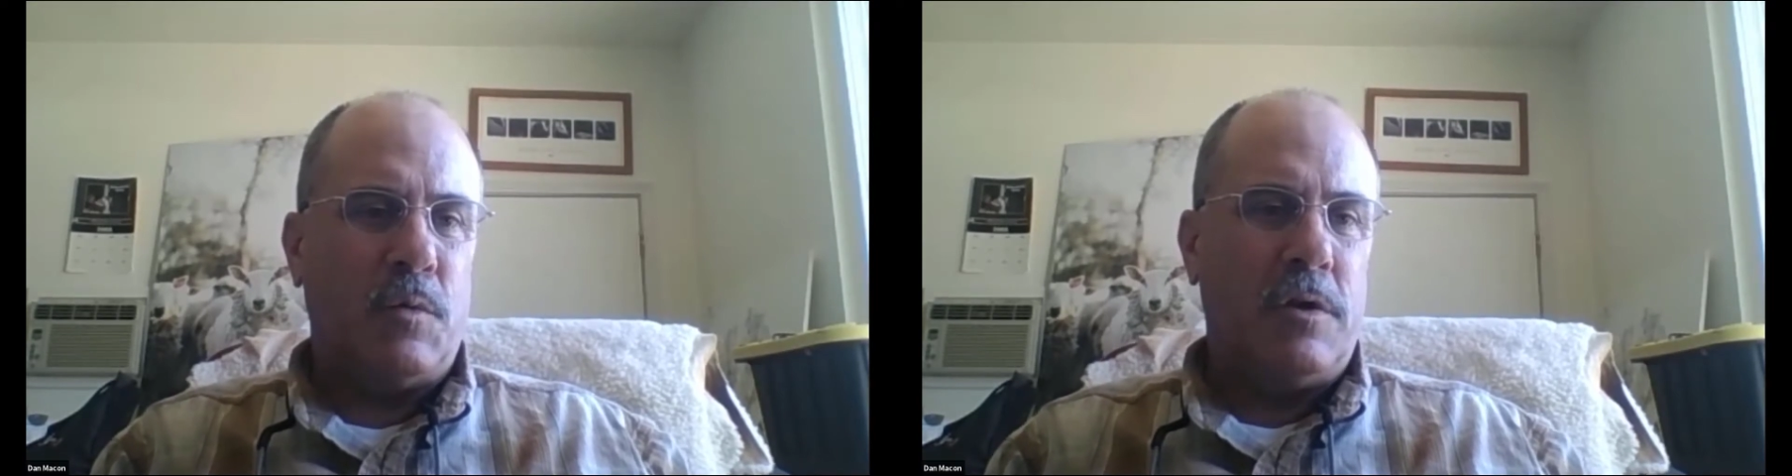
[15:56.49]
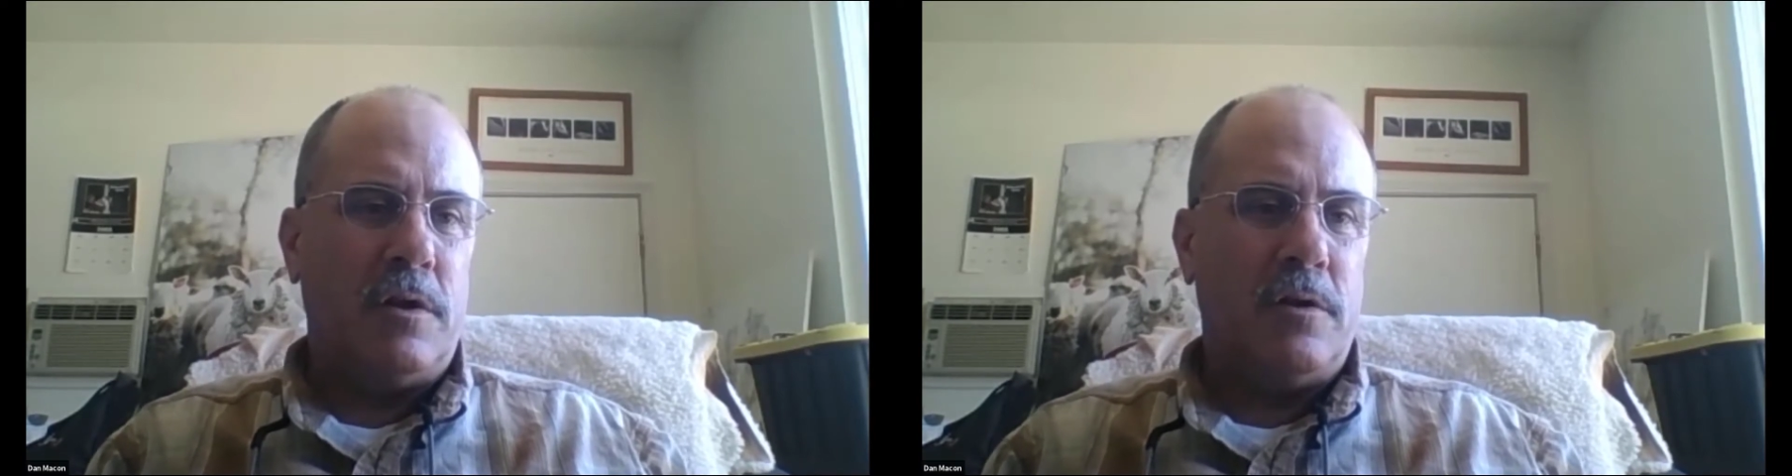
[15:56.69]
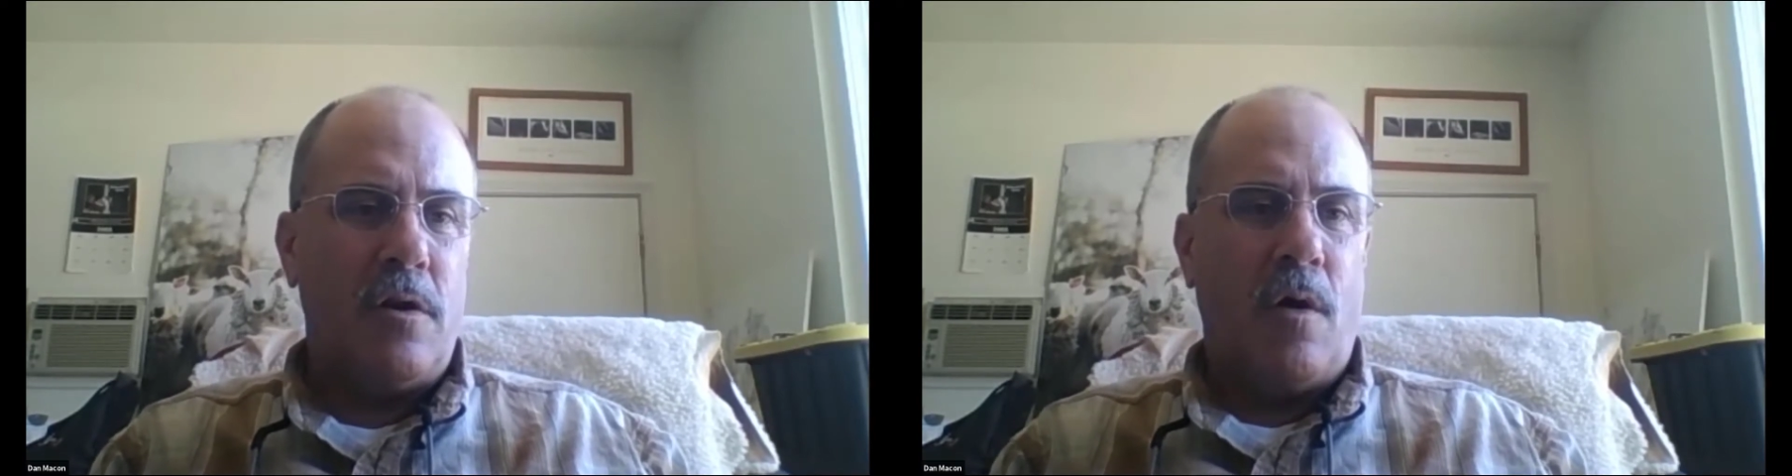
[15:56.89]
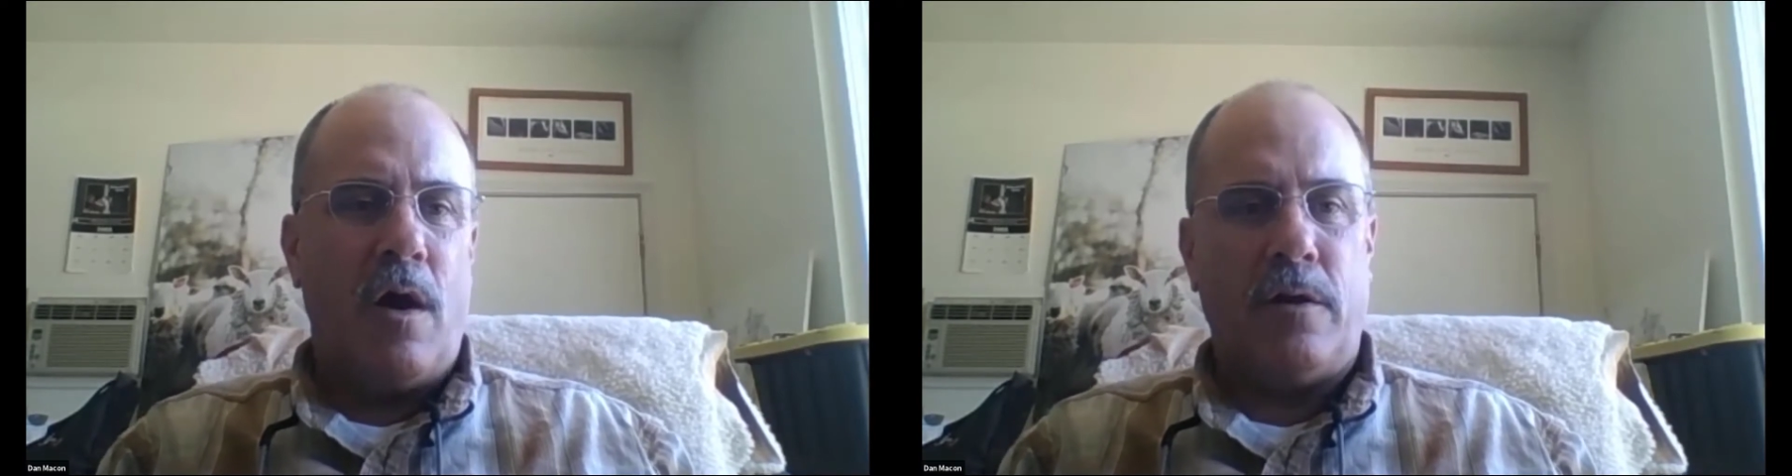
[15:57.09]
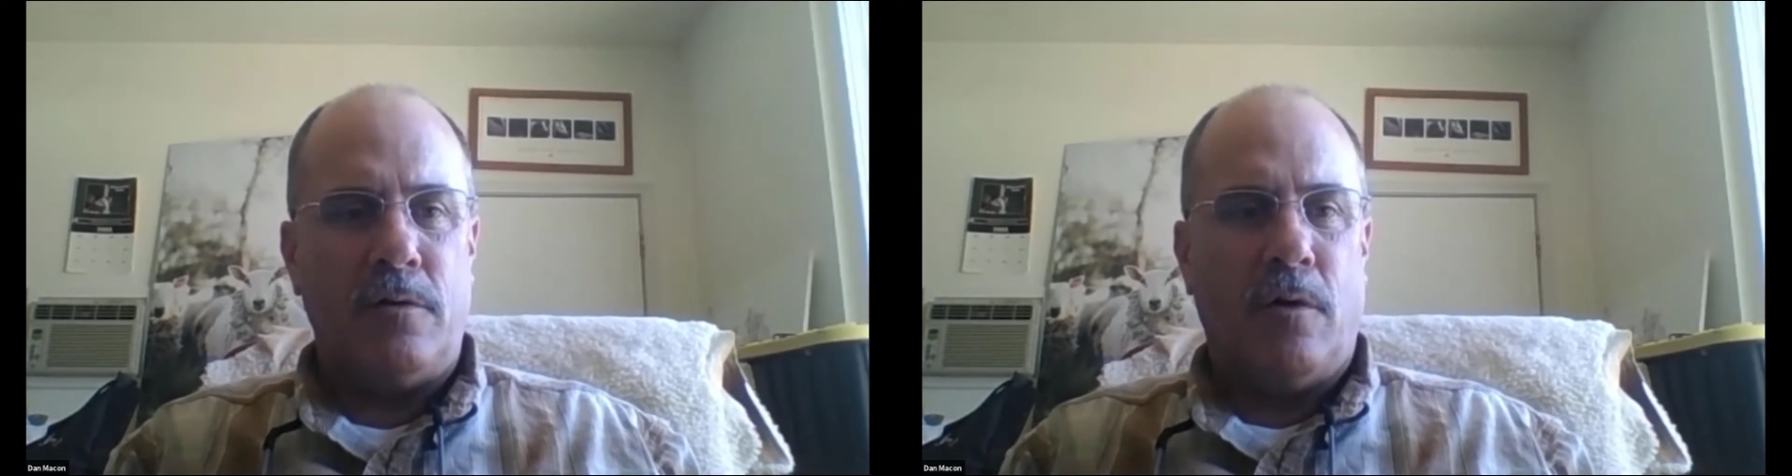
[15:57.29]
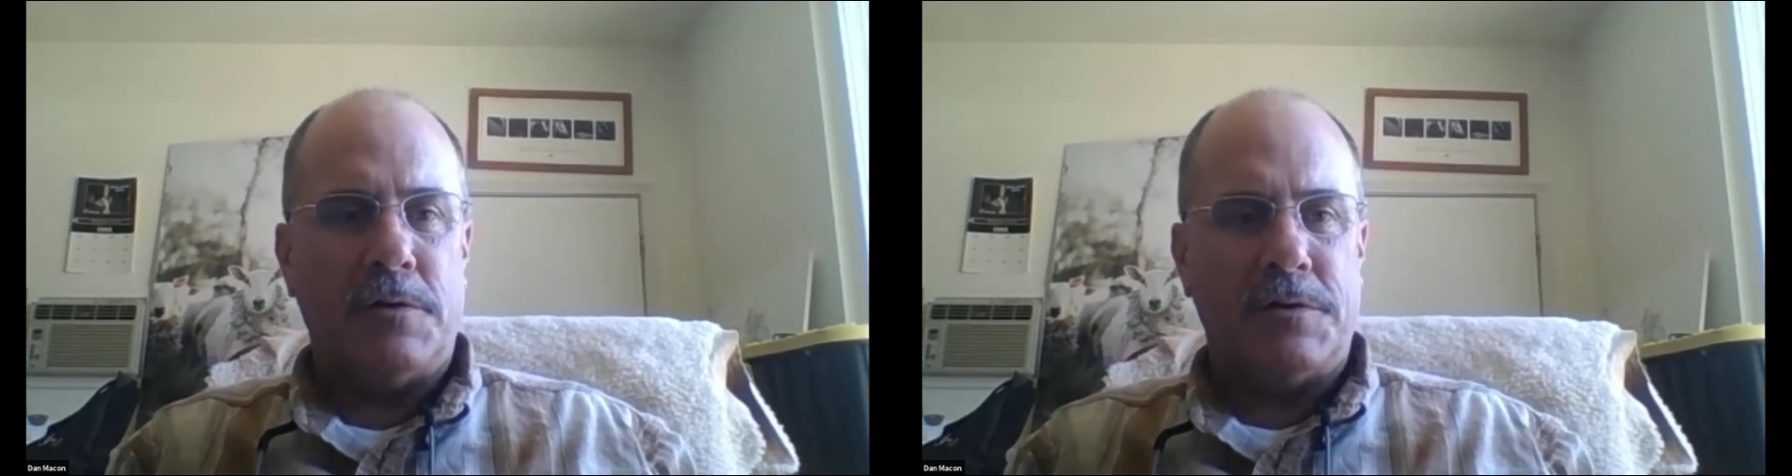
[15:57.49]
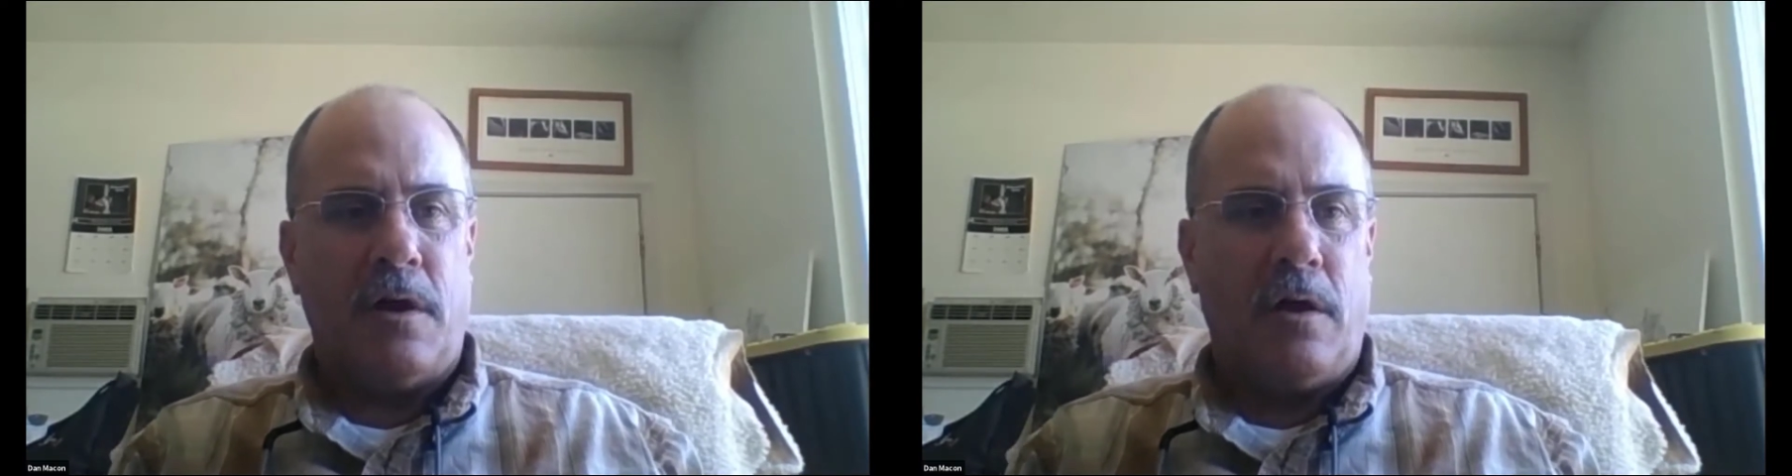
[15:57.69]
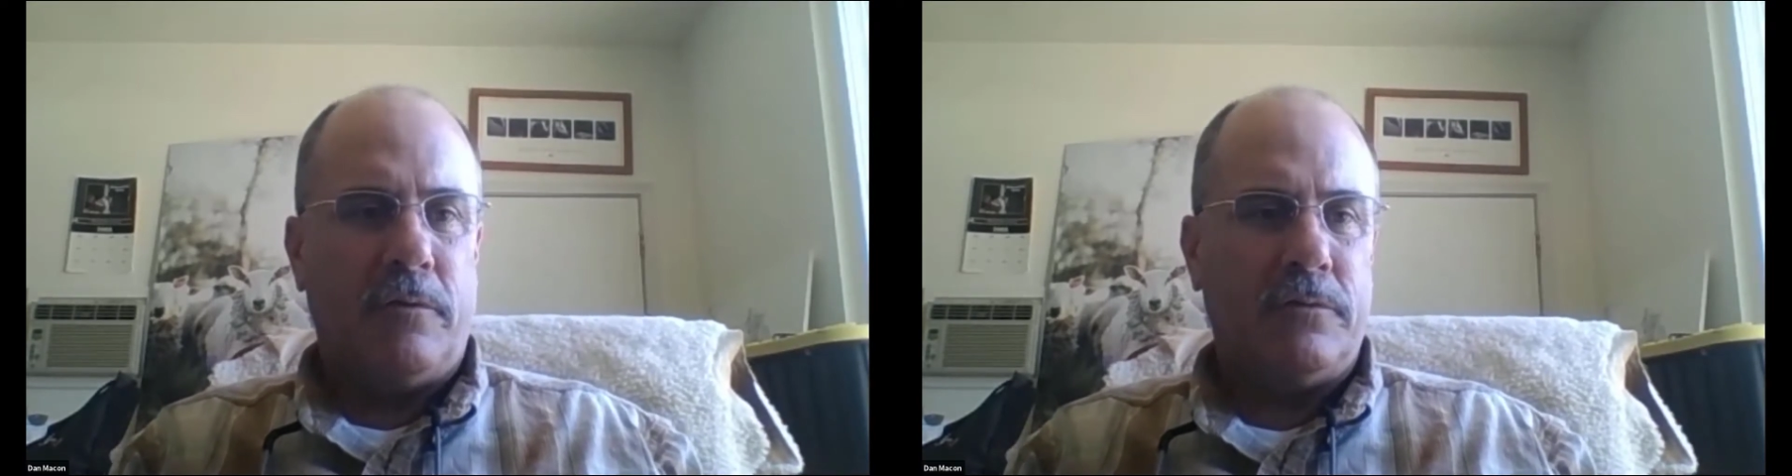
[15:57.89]
we need to know how to do
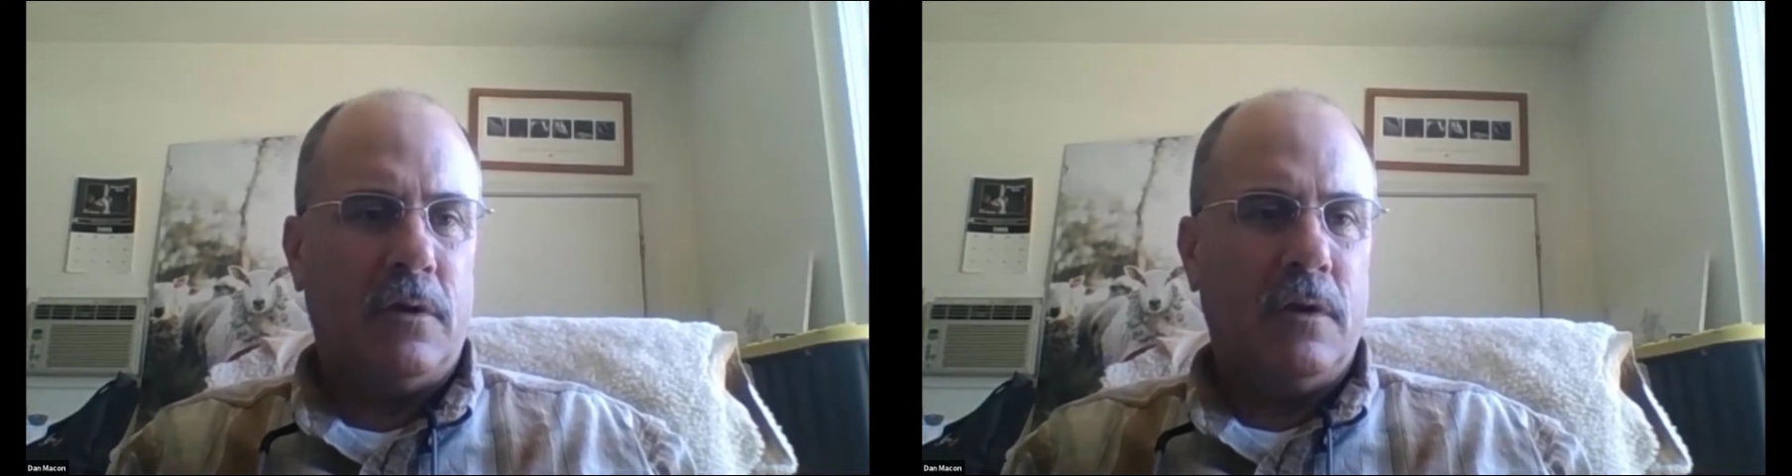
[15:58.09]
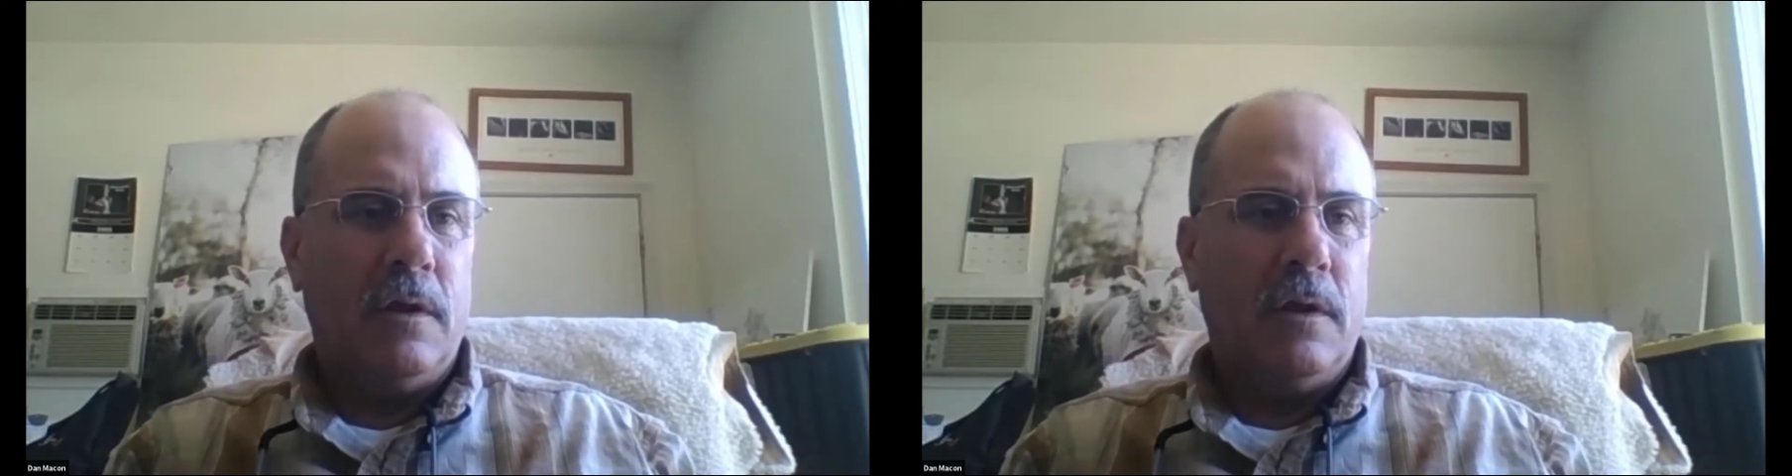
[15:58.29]
ourselves.